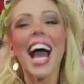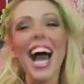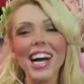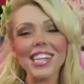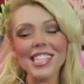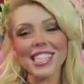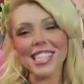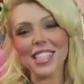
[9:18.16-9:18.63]

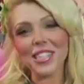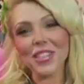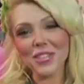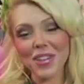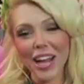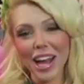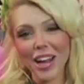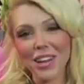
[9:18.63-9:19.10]
I'll see you
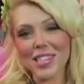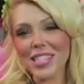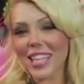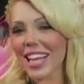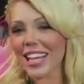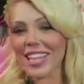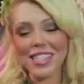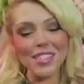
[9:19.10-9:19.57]

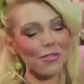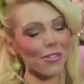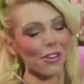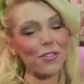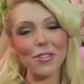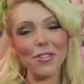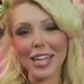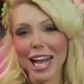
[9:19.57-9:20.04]
around, and
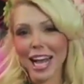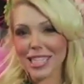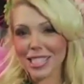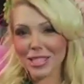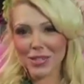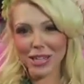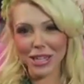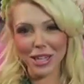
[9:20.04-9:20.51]
feel free to
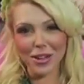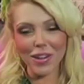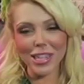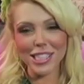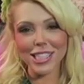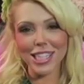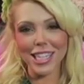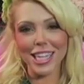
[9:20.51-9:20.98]
ask me any
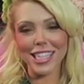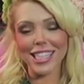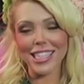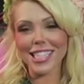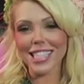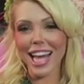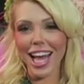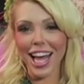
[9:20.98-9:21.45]

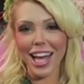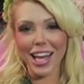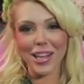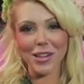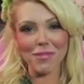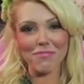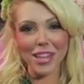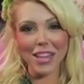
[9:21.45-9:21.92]
questions.
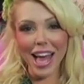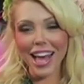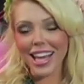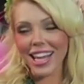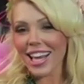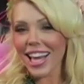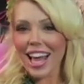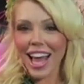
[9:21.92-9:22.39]

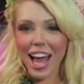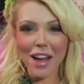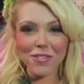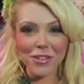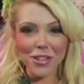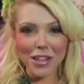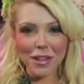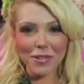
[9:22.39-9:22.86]
Yeah,
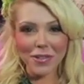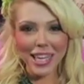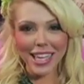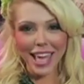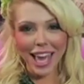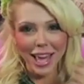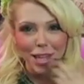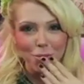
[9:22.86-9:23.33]
have a great
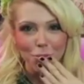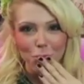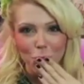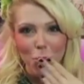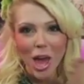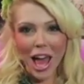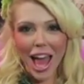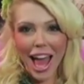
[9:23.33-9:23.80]

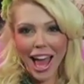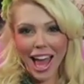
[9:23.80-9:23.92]
weekend.